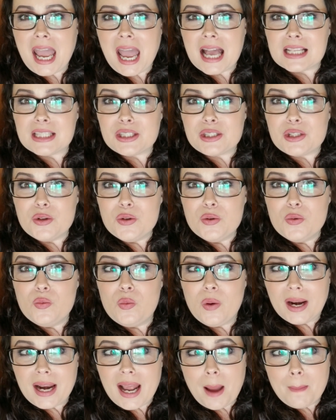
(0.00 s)
as to
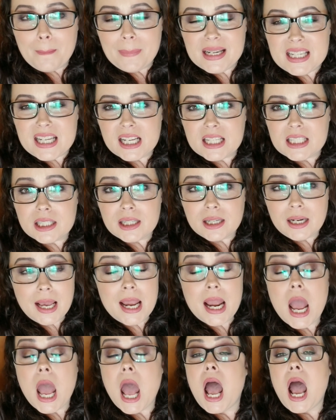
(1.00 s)
what happened yesterday.